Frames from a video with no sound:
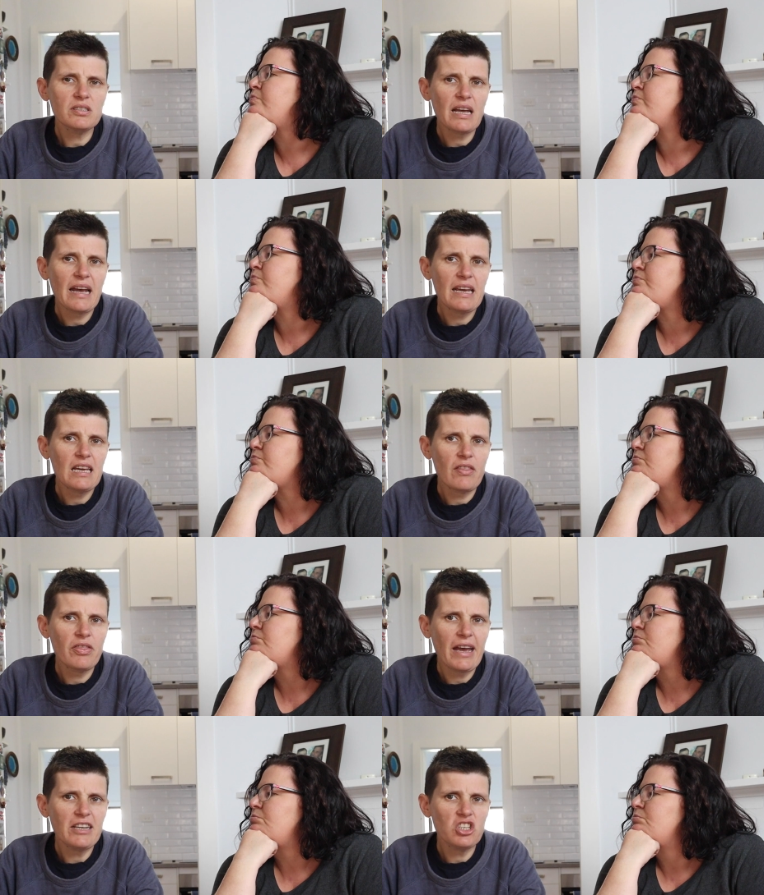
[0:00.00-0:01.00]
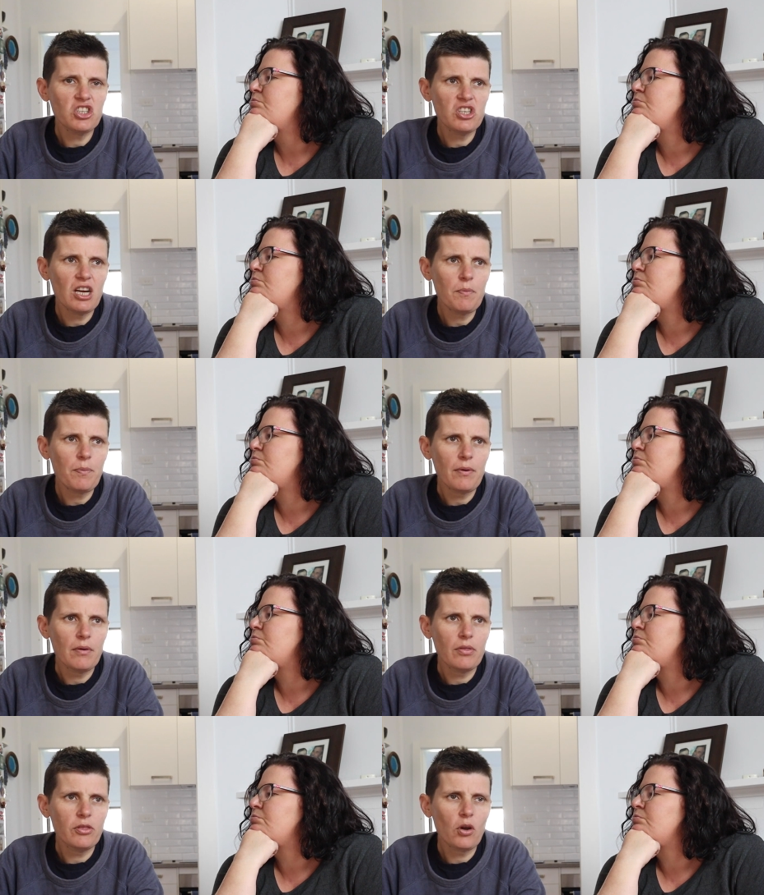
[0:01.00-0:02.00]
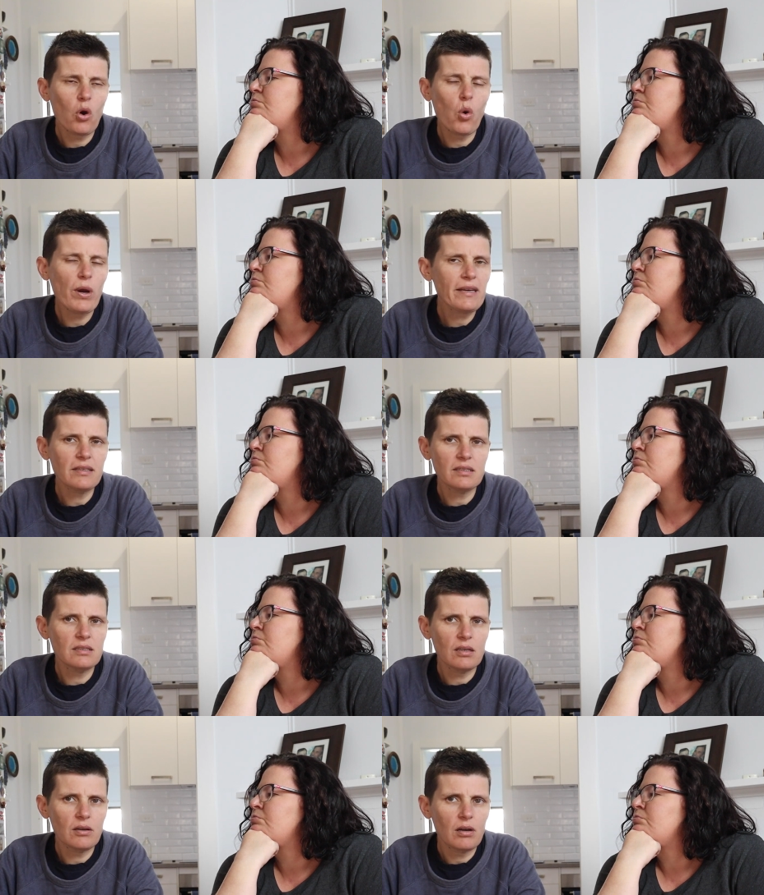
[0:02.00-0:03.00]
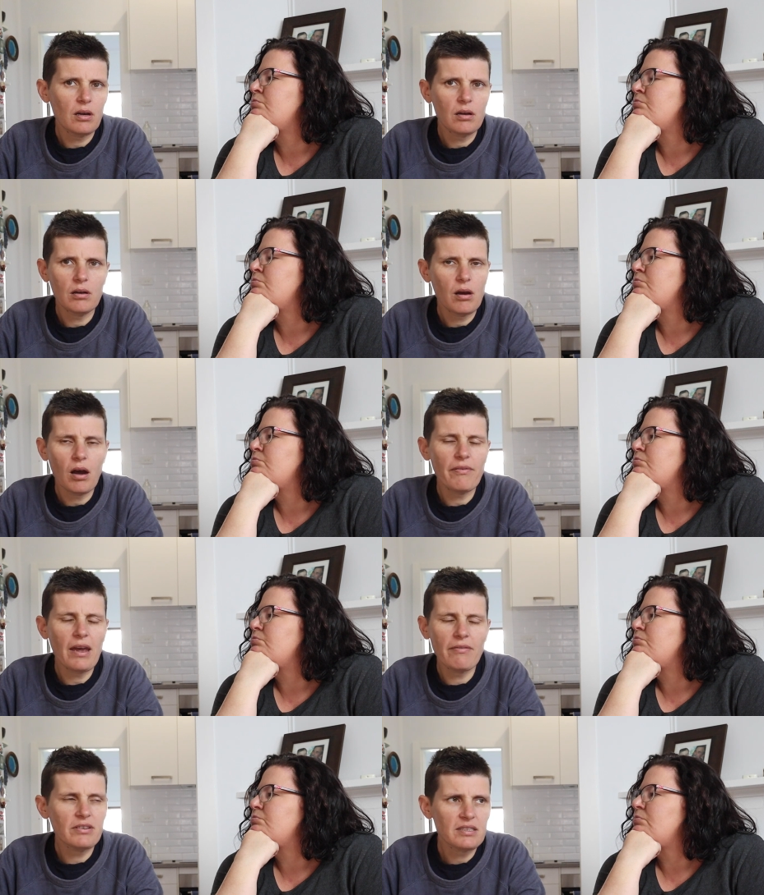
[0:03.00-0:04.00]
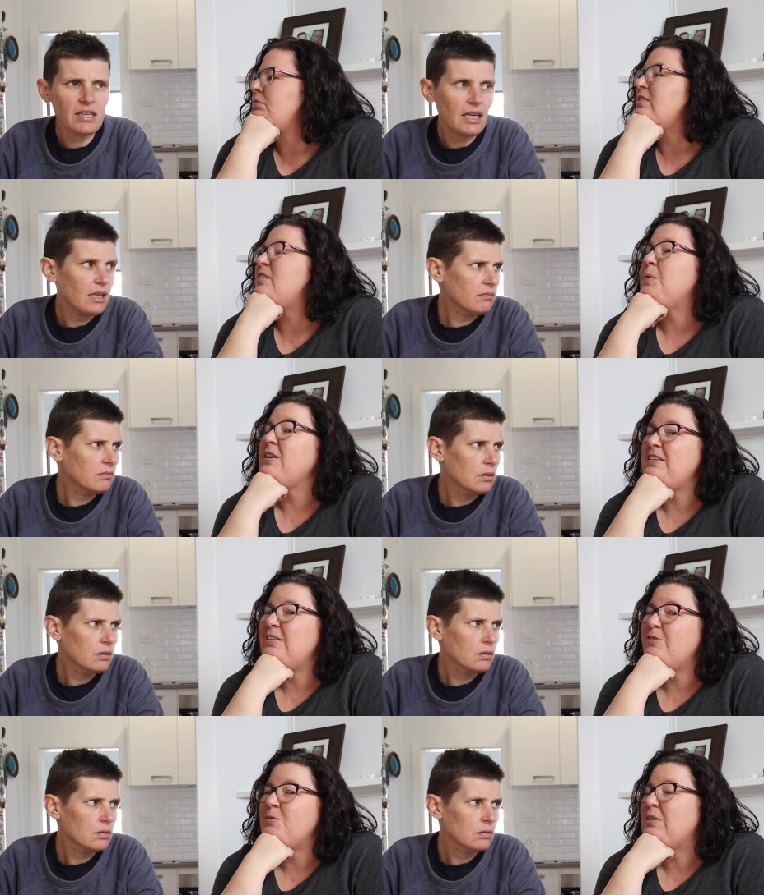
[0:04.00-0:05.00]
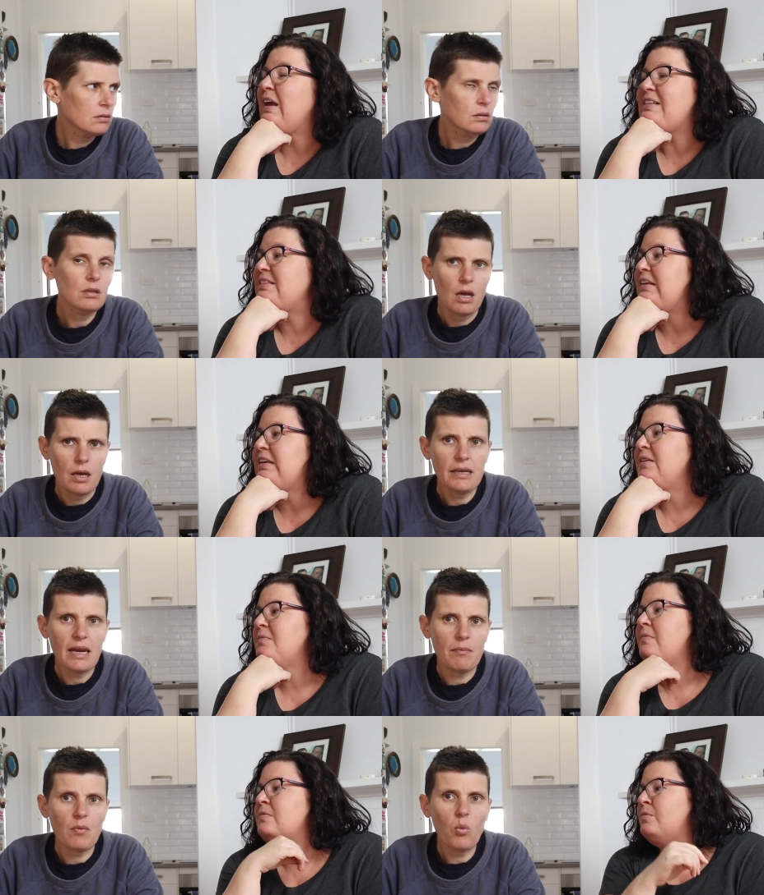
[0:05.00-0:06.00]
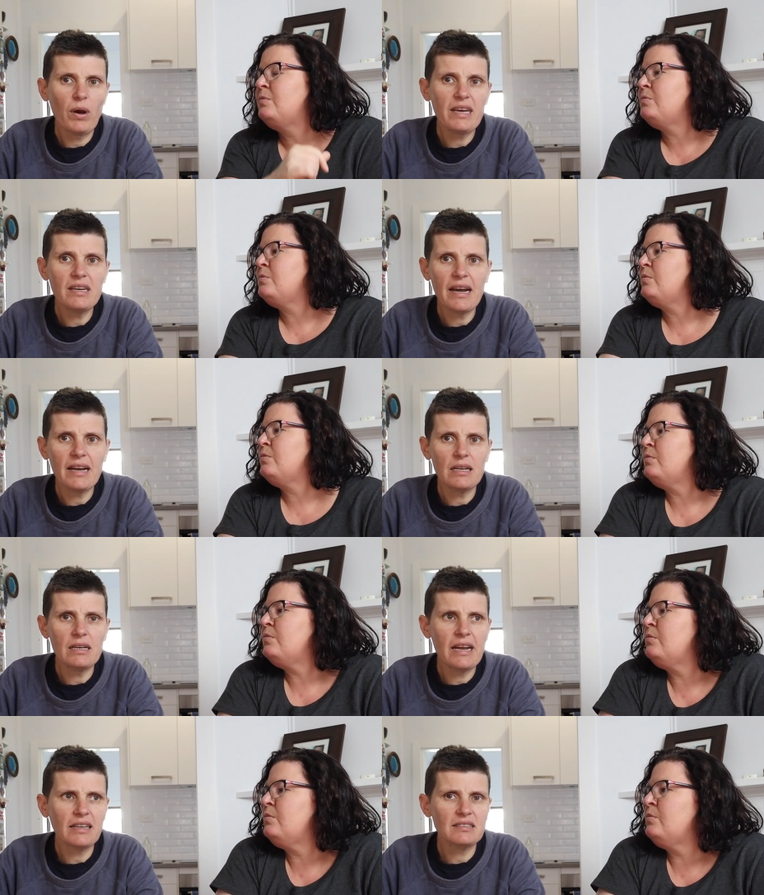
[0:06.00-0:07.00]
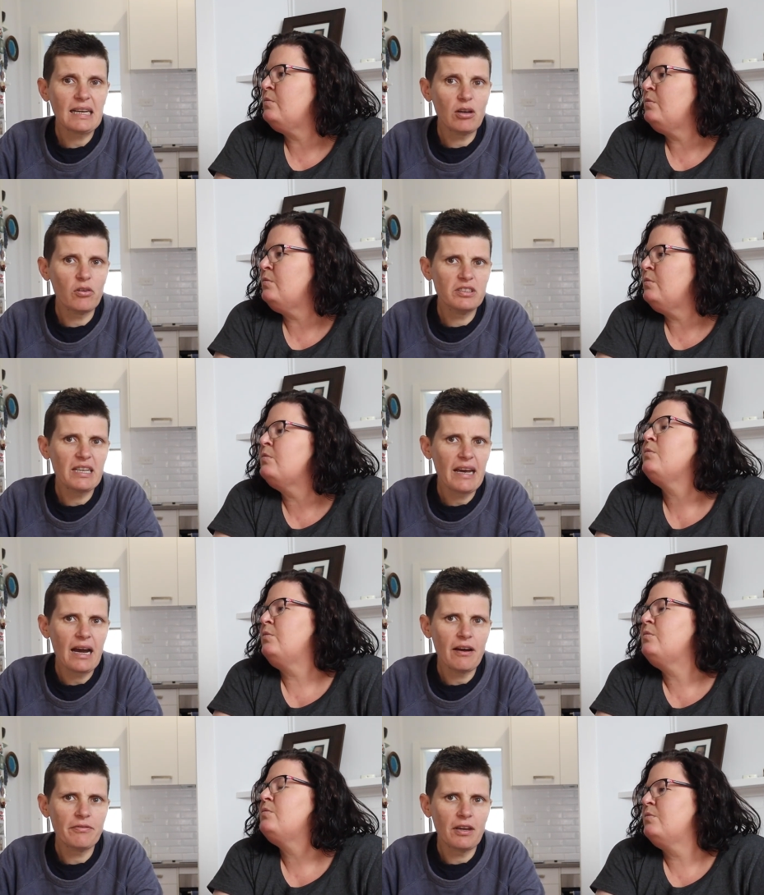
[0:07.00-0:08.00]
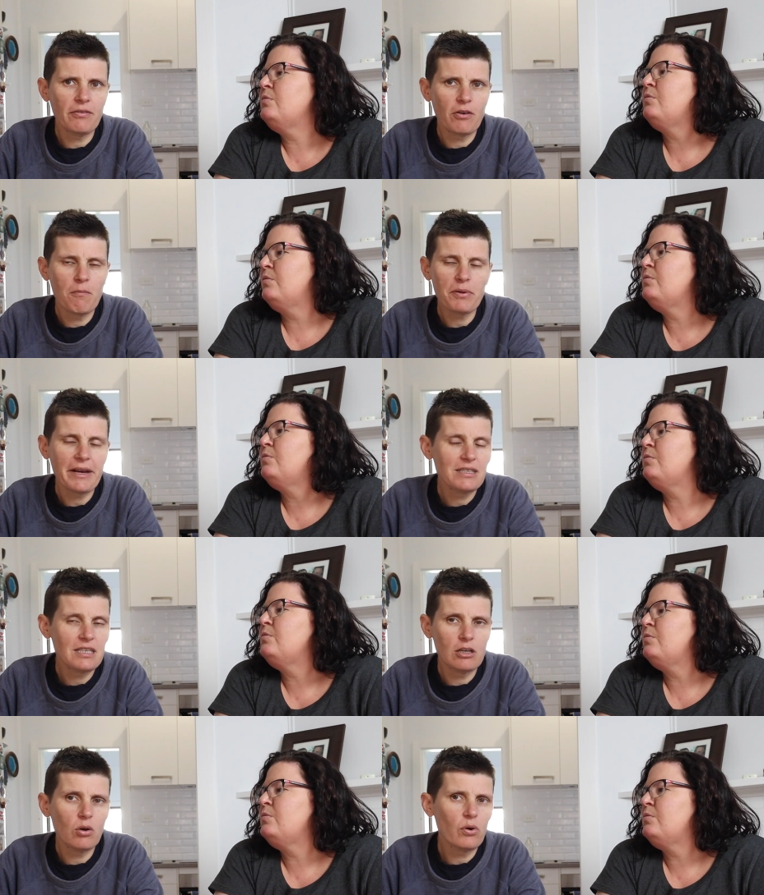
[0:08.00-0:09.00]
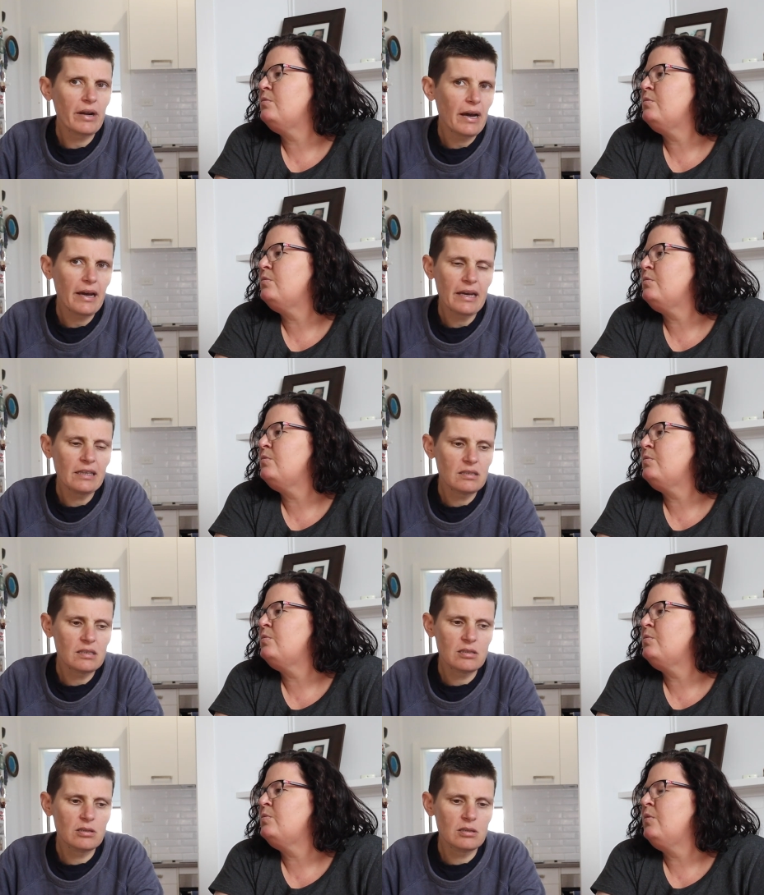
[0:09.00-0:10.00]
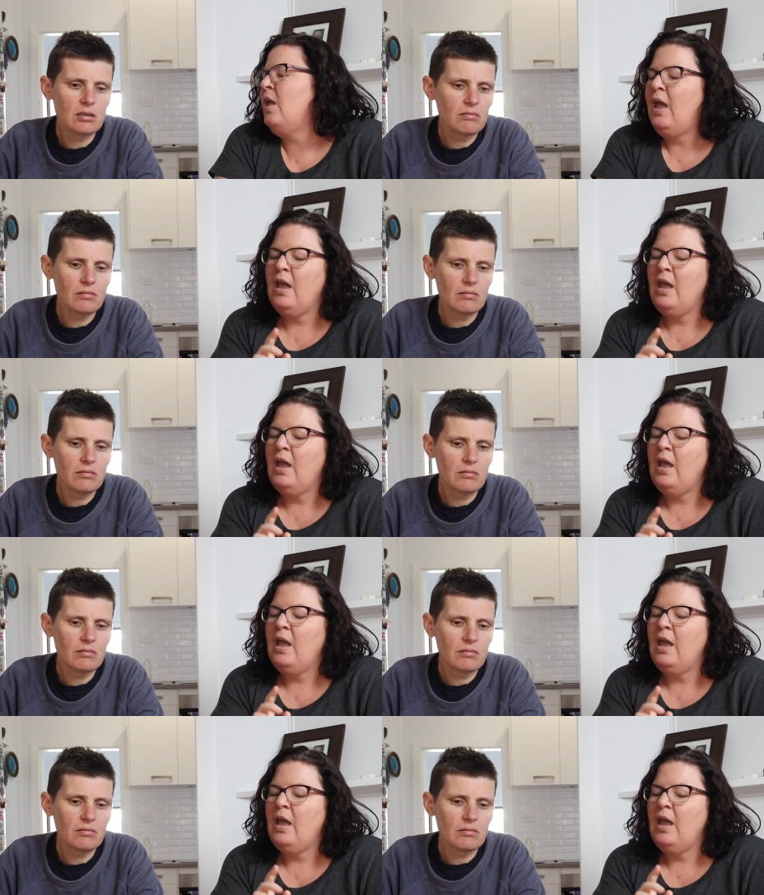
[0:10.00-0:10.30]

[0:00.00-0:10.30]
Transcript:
Speaker 1: say they ship the quickest I've ever seen.
Speaker 2: Especially from Tassie.
Speaker 1: Yep, we get it next day or the day after from placing an order. It's